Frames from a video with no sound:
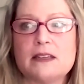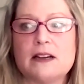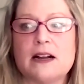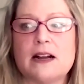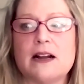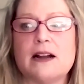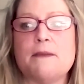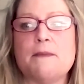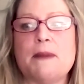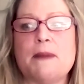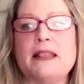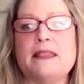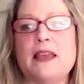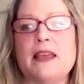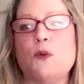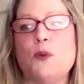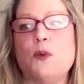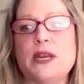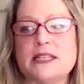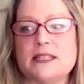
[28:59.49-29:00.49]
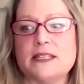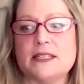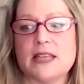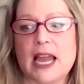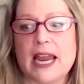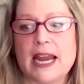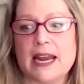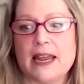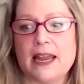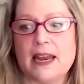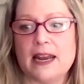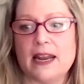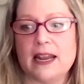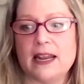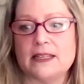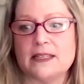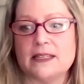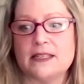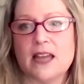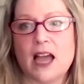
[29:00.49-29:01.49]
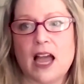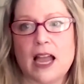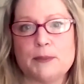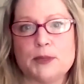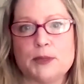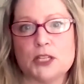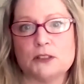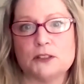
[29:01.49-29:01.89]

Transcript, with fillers: I think we decided it's time to